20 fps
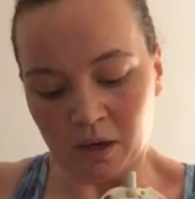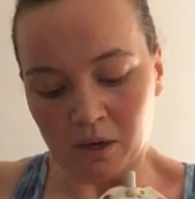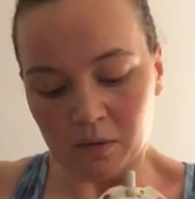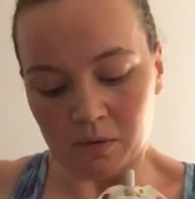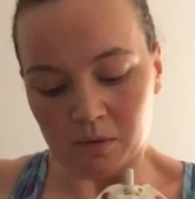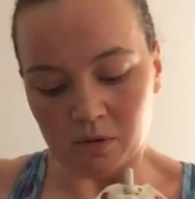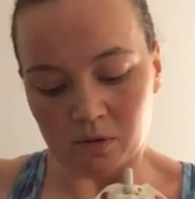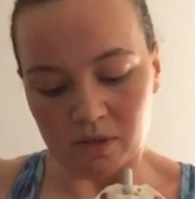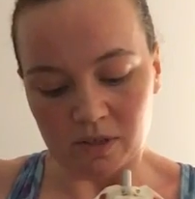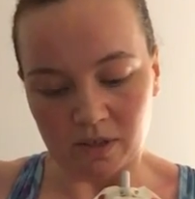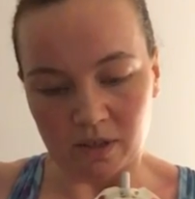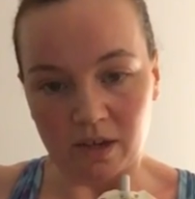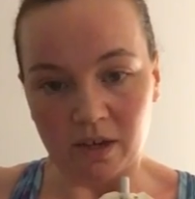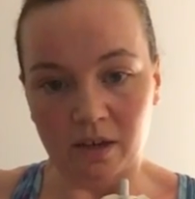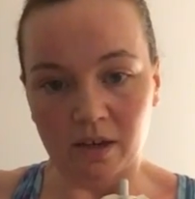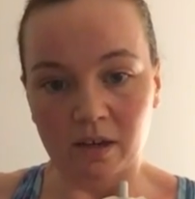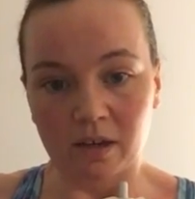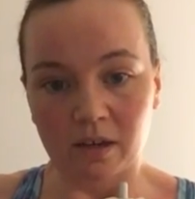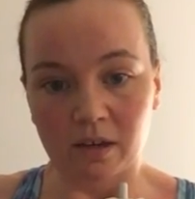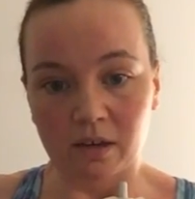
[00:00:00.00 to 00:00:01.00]
between the
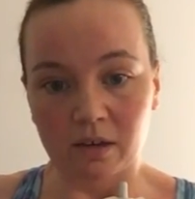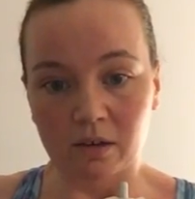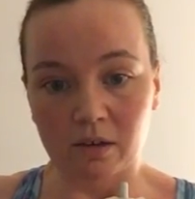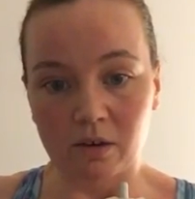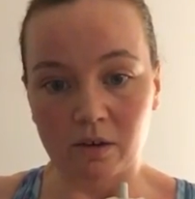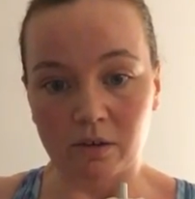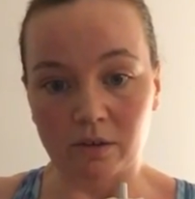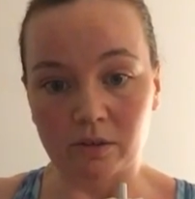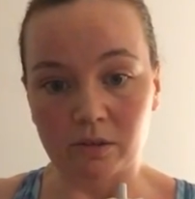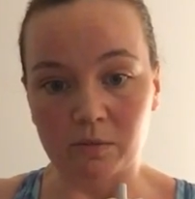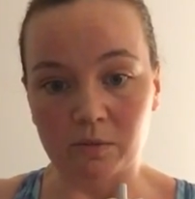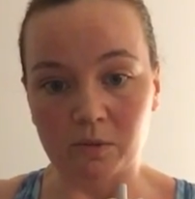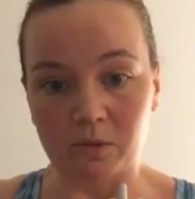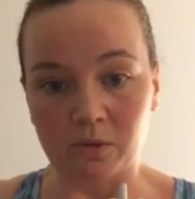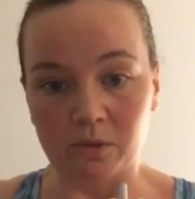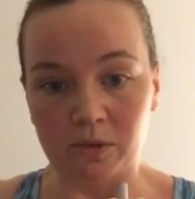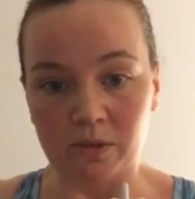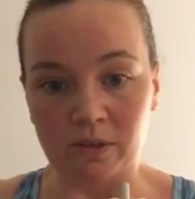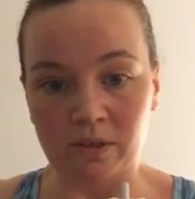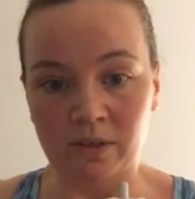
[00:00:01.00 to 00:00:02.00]

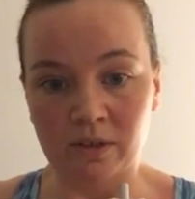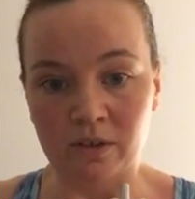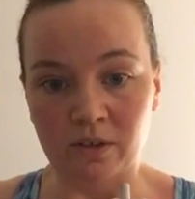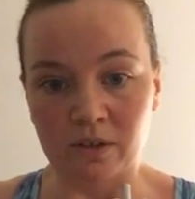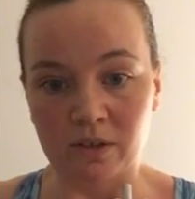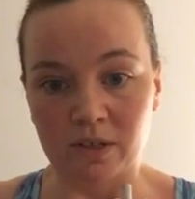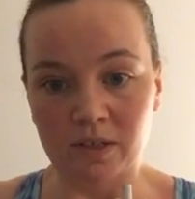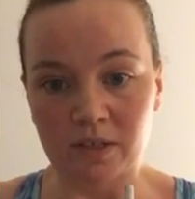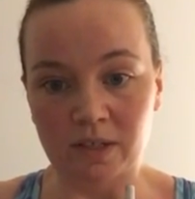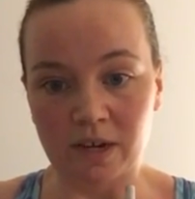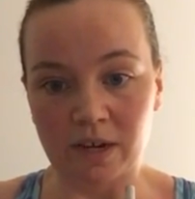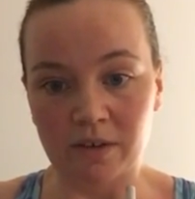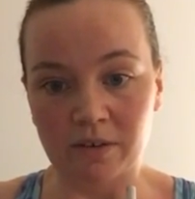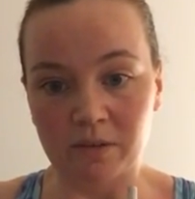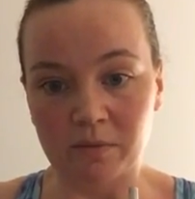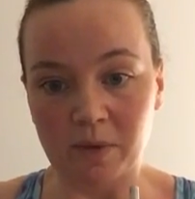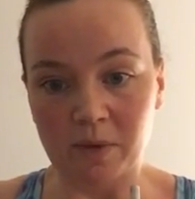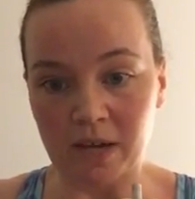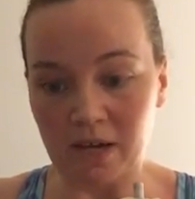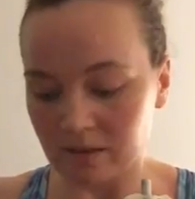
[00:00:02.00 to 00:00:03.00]
collarbone on the
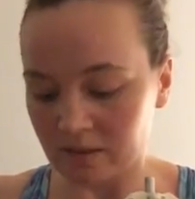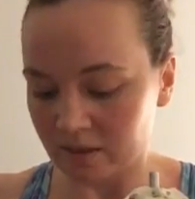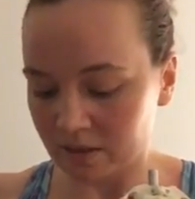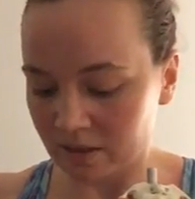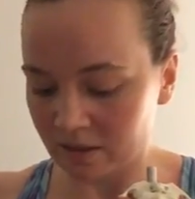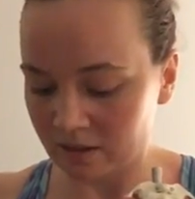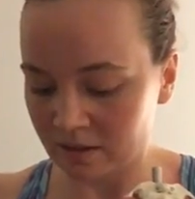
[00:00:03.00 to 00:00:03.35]
sternum end